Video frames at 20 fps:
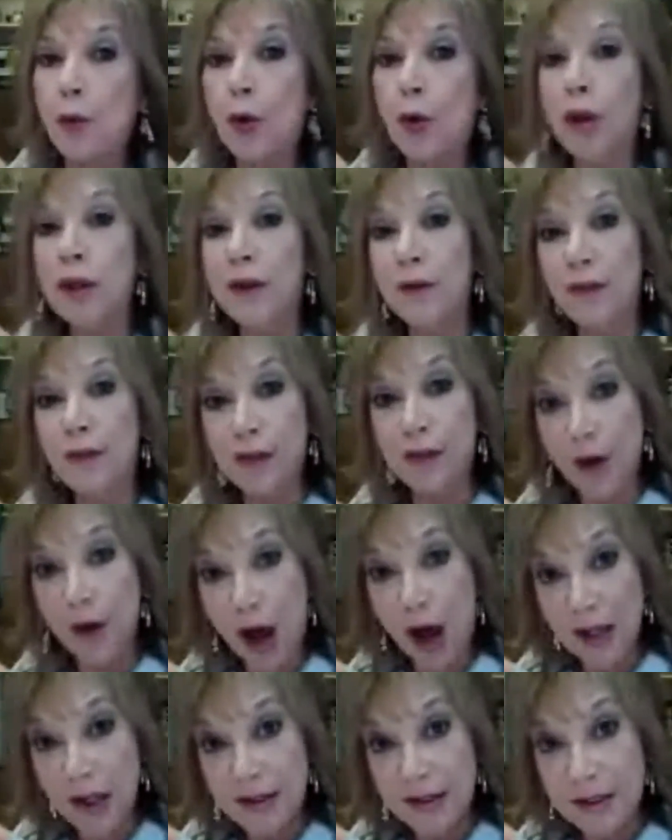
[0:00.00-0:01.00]
of thought.
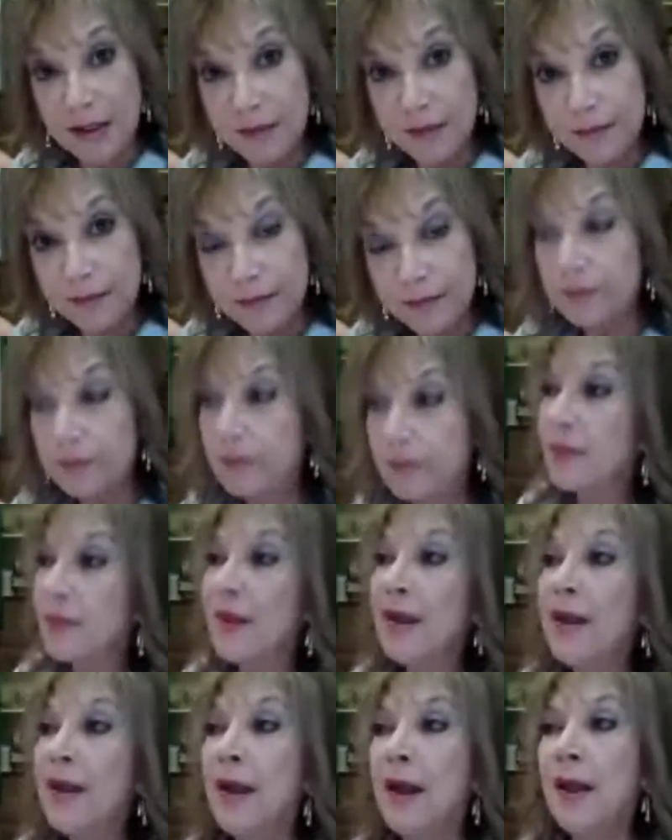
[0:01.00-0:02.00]

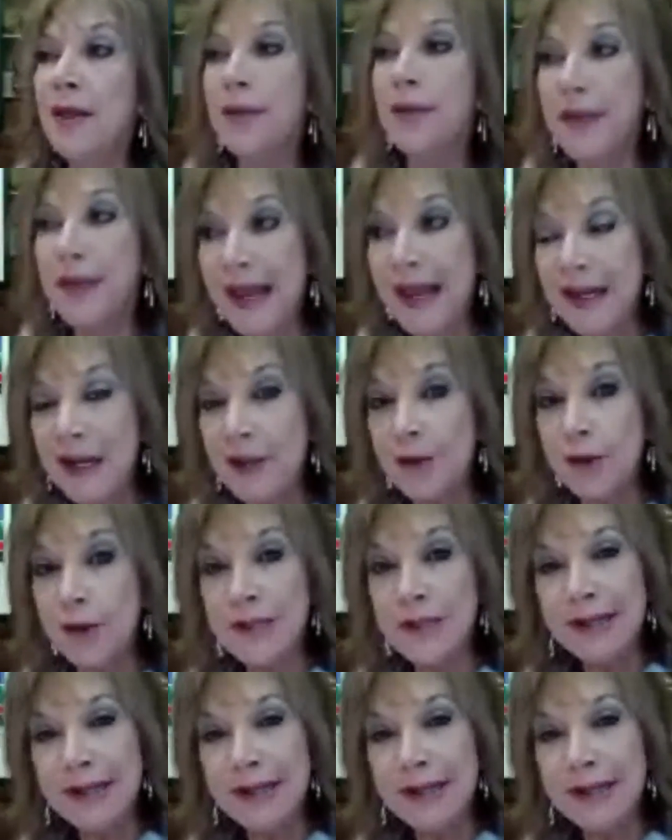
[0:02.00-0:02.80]
Theta, there's an,